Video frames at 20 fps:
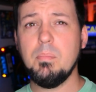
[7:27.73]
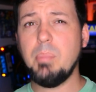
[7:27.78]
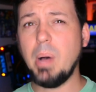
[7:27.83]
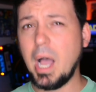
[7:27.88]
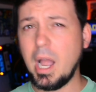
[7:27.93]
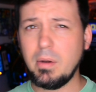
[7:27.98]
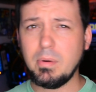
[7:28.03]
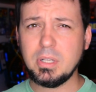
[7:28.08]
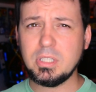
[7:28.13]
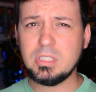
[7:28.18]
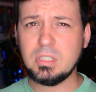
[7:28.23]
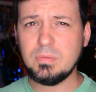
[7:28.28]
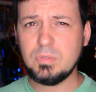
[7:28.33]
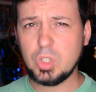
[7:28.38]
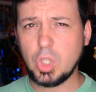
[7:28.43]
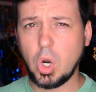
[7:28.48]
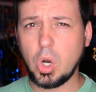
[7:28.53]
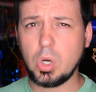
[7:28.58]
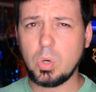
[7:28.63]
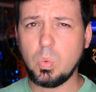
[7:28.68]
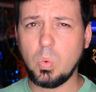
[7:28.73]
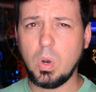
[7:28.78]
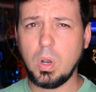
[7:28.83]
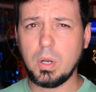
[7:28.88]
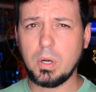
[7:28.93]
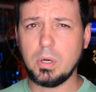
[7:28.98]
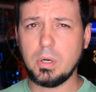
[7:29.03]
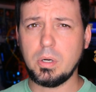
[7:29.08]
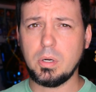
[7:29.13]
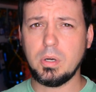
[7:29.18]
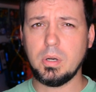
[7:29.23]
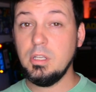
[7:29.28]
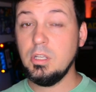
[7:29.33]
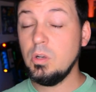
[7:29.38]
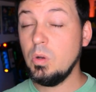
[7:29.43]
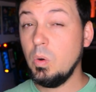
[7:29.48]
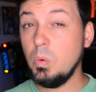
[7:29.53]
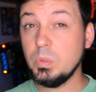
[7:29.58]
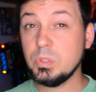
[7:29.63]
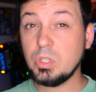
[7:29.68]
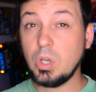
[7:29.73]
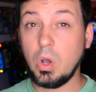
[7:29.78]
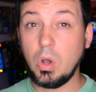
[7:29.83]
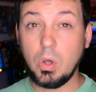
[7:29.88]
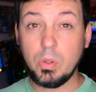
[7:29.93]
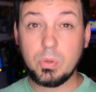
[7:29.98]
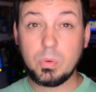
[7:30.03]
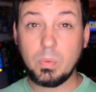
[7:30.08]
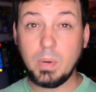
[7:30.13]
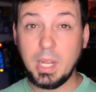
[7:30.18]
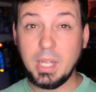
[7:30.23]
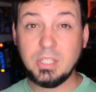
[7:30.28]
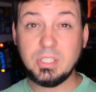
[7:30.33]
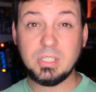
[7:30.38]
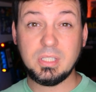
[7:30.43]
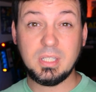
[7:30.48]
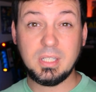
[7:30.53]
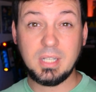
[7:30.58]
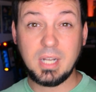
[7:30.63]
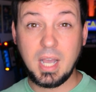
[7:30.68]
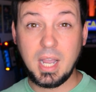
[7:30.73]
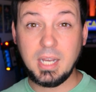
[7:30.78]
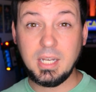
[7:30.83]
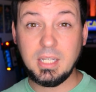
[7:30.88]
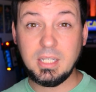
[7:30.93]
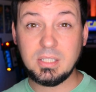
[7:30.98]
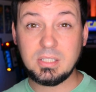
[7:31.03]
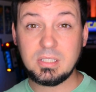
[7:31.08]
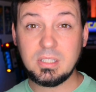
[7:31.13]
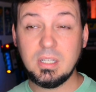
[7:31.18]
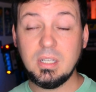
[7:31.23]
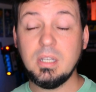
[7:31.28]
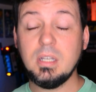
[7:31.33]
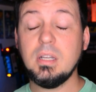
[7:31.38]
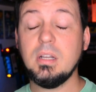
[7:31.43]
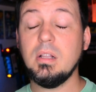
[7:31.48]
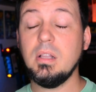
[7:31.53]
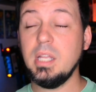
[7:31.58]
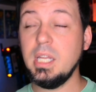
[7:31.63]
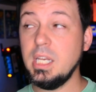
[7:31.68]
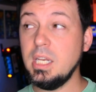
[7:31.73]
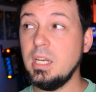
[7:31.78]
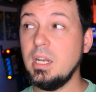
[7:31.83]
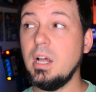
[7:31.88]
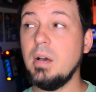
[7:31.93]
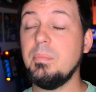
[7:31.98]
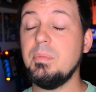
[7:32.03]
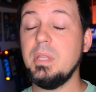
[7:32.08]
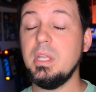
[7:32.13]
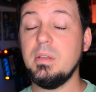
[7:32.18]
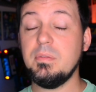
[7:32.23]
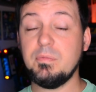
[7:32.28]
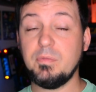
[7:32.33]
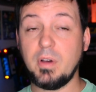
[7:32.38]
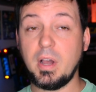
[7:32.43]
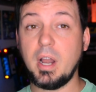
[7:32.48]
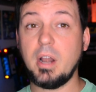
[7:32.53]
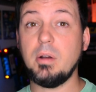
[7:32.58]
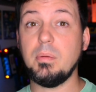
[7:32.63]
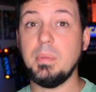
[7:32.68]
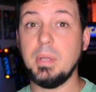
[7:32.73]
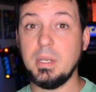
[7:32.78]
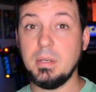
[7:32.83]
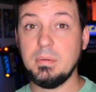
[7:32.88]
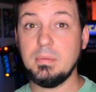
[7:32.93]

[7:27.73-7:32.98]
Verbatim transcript: Pirates of Dark Water. You know it was all the rage in the 90s? Cleaning up the environment.